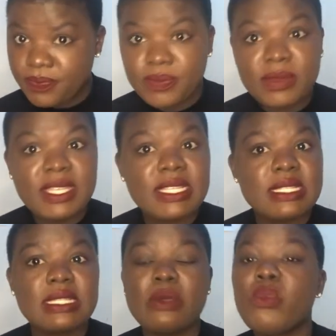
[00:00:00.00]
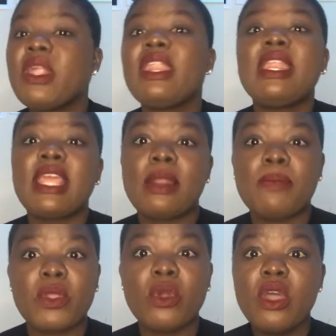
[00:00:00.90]
This will really
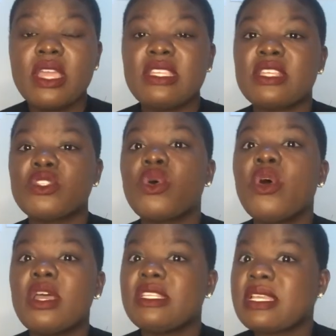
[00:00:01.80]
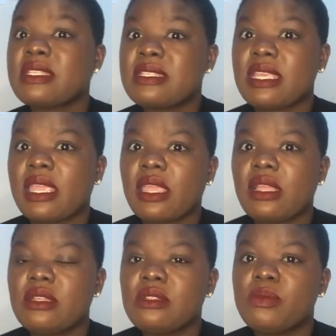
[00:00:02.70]
help you. Just see,
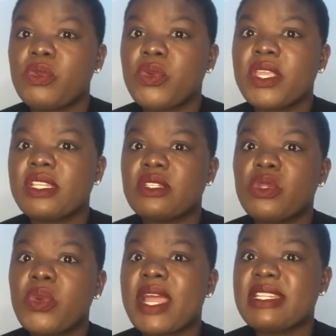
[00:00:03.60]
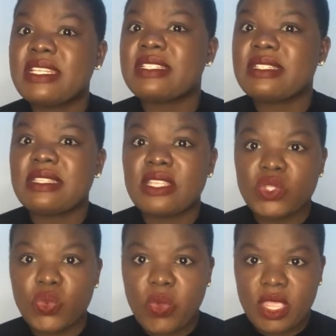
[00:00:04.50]
look at it
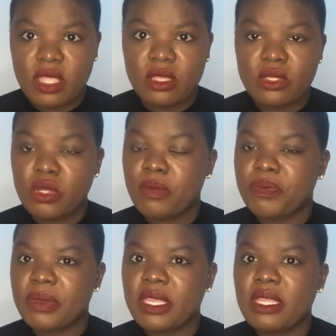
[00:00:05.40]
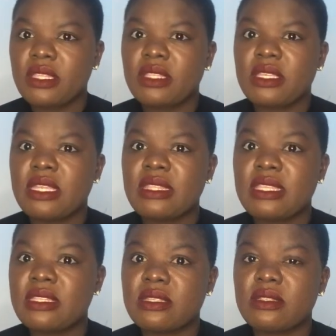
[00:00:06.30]
this way. So in
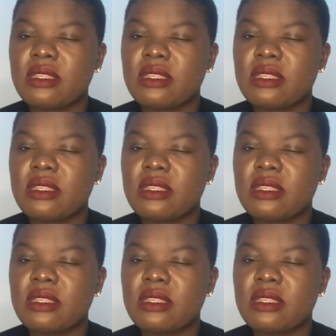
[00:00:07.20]
this